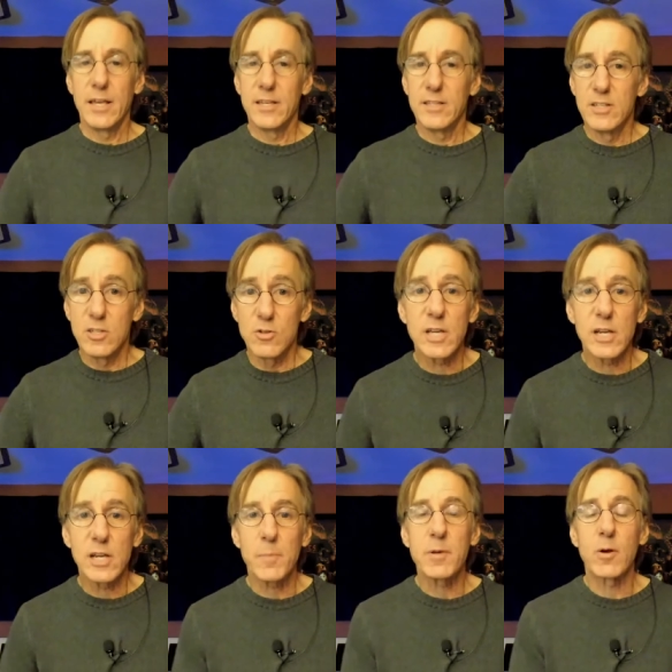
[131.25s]
You set up
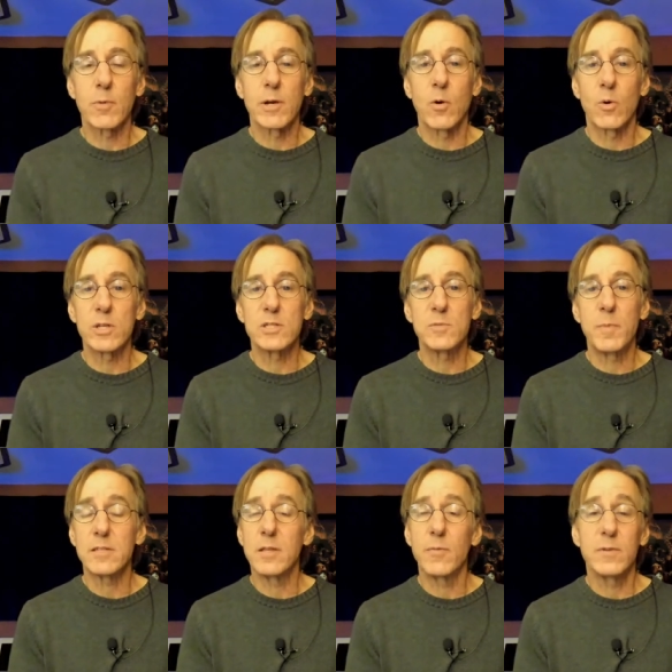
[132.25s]
your own recording
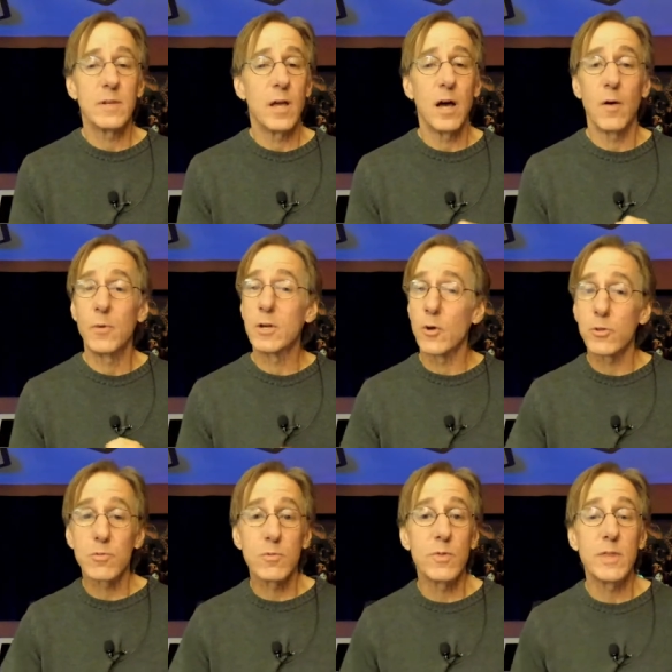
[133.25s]
space, and then we, uh, we go
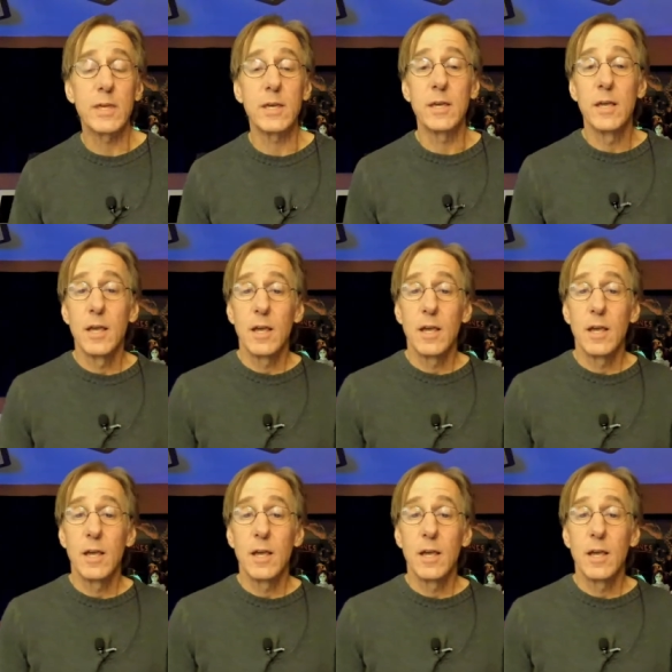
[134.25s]
through the,